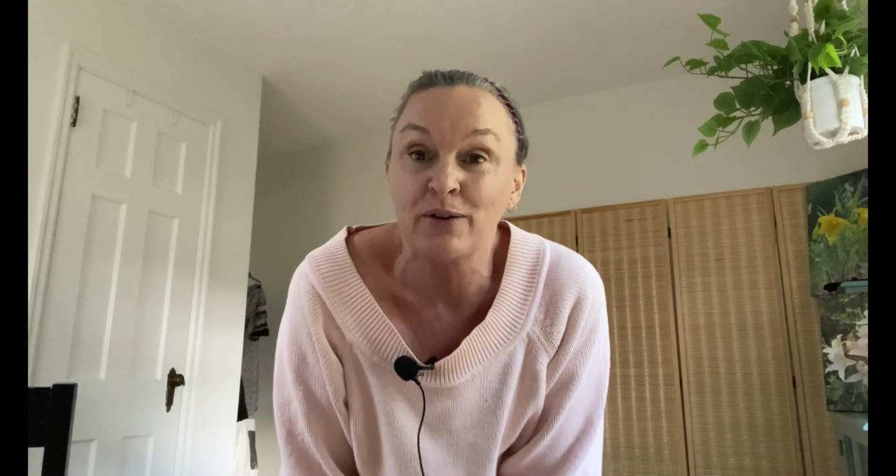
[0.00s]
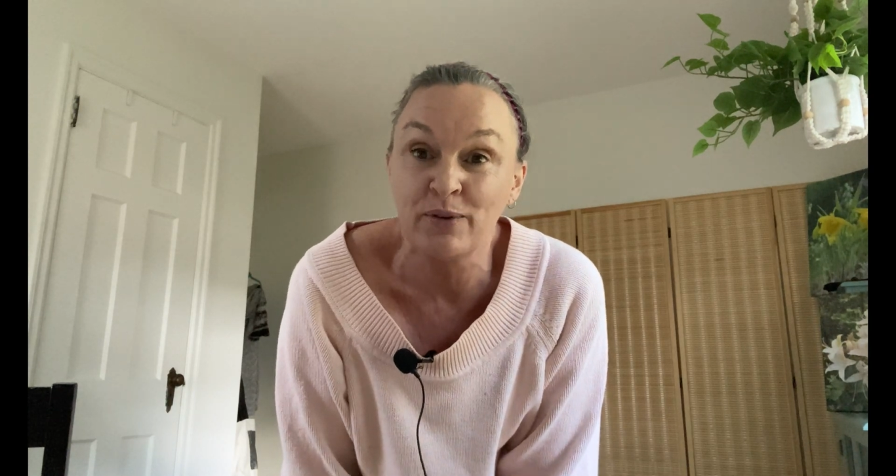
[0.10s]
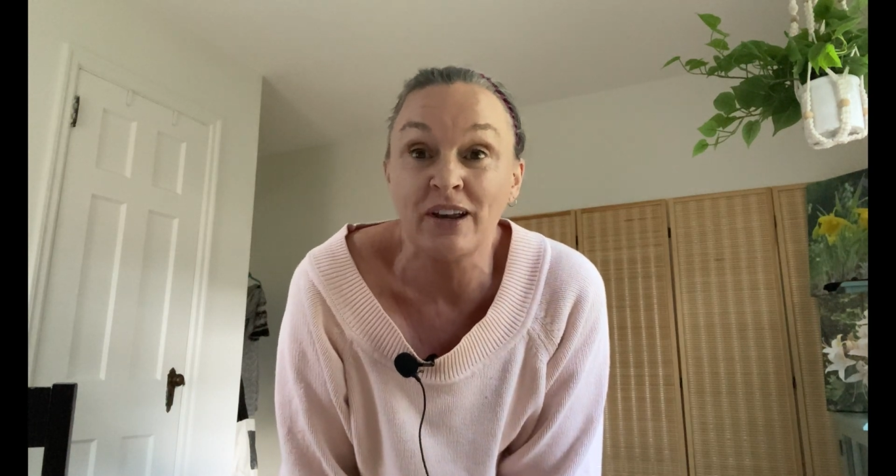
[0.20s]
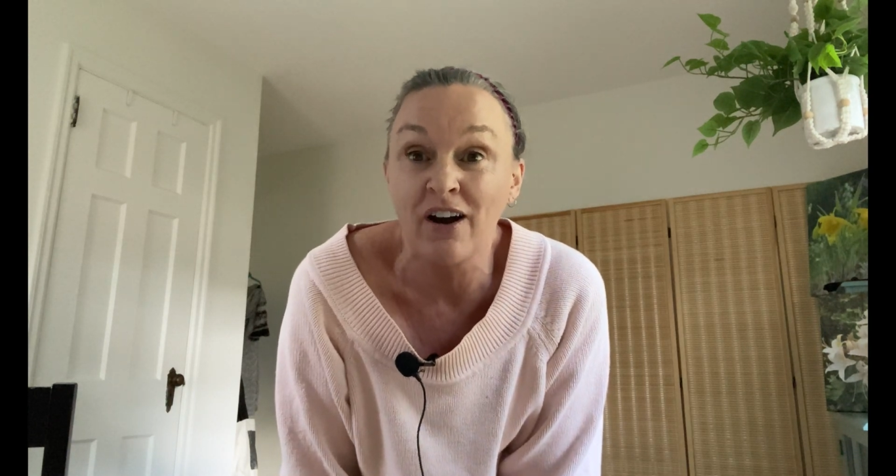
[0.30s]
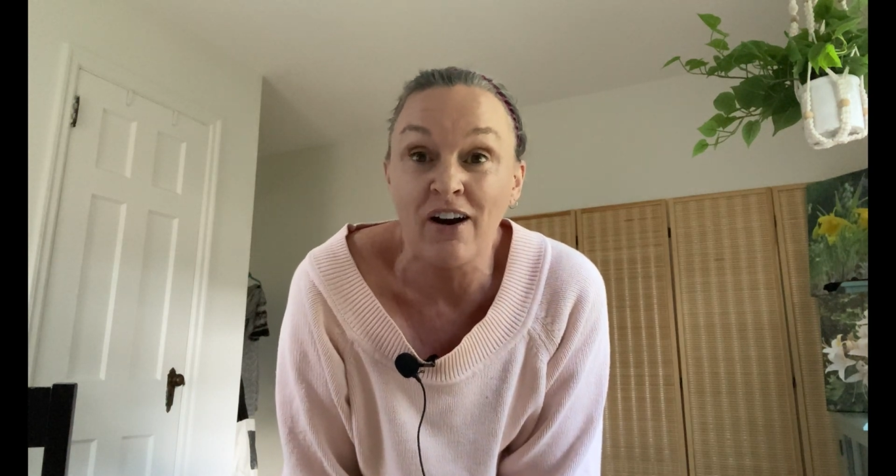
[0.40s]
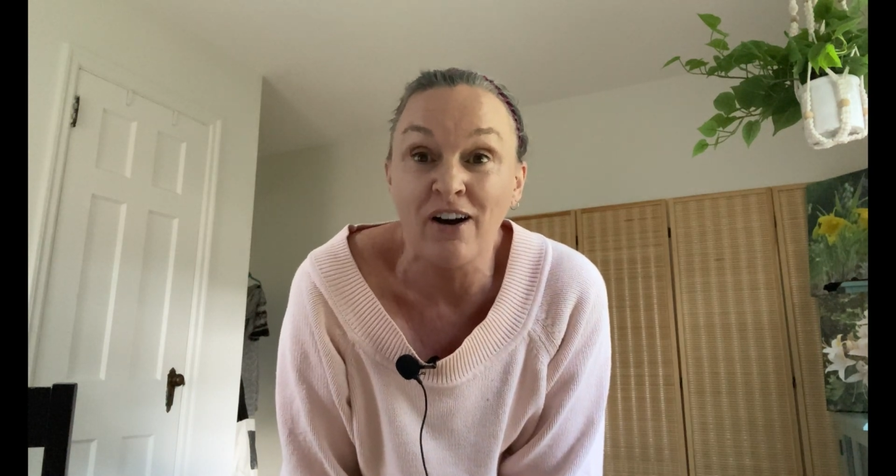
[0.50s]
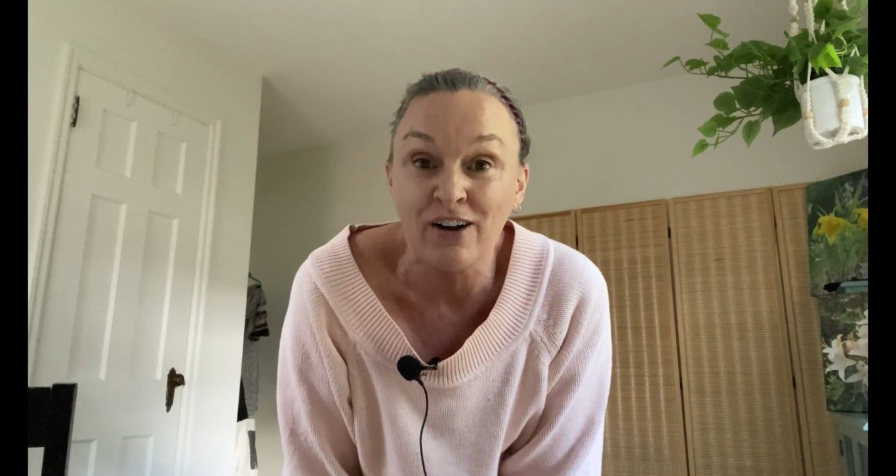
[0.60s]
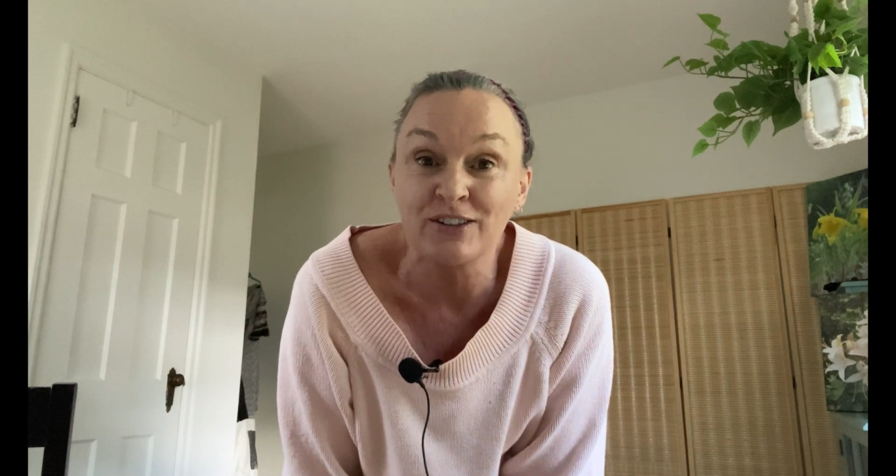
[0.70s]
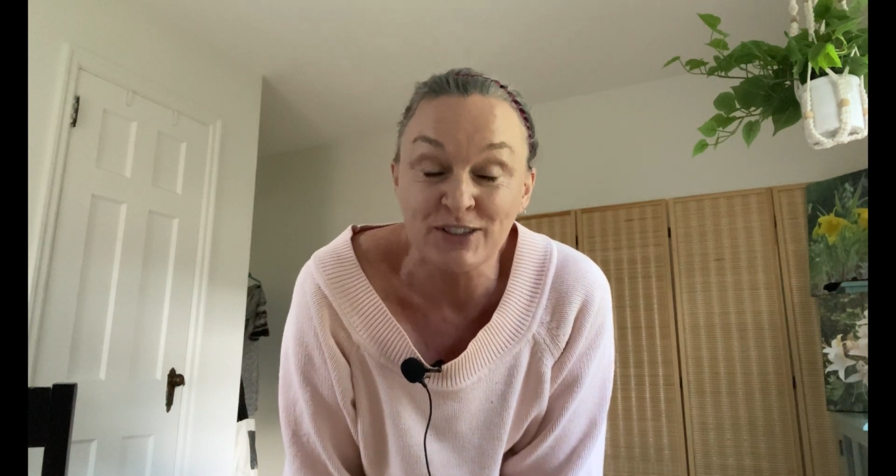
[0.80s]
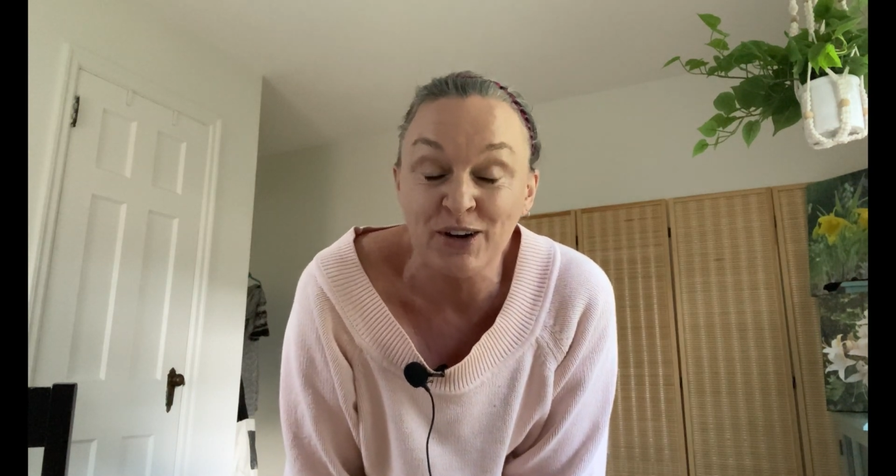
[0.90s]
we are
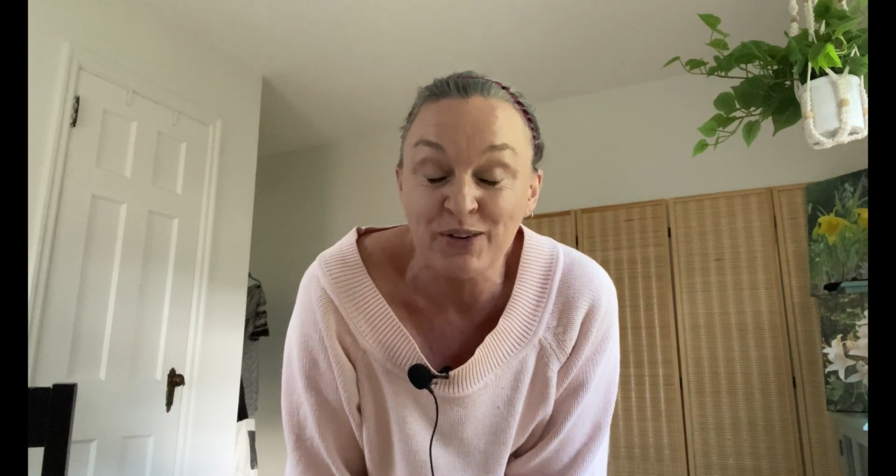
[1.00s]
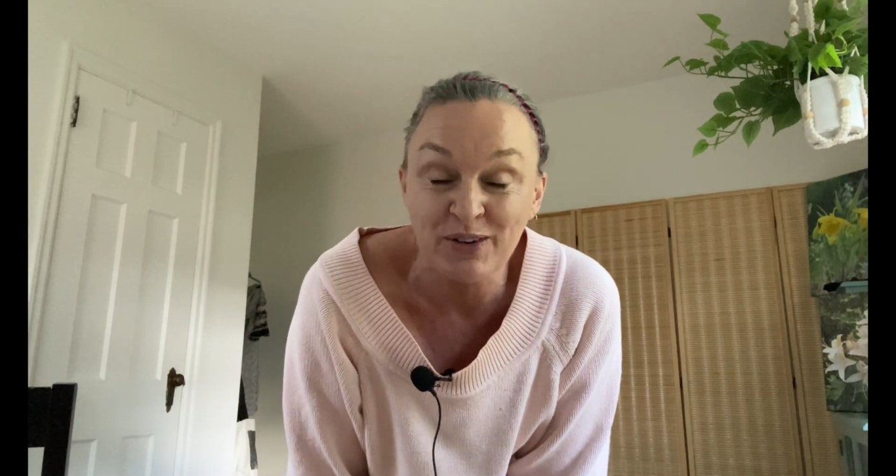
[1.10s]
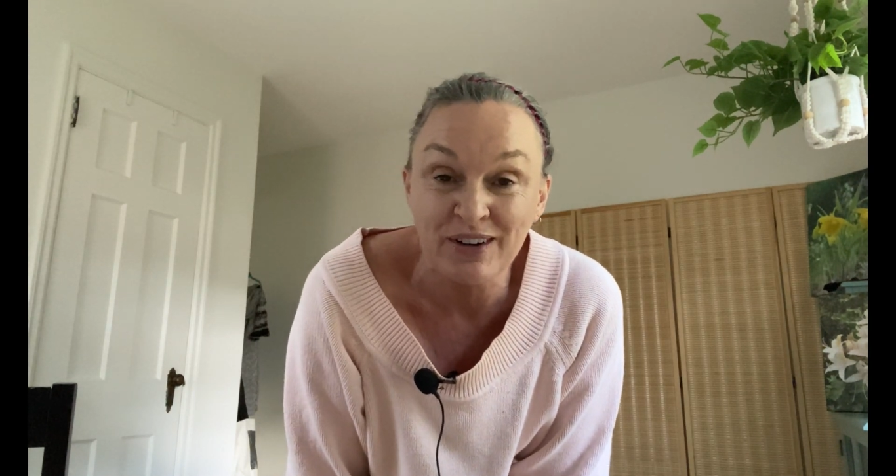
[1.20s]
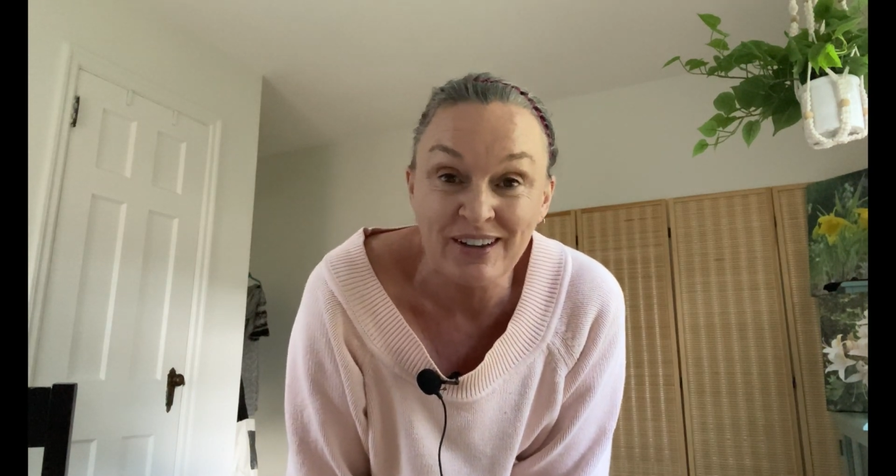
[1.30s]
also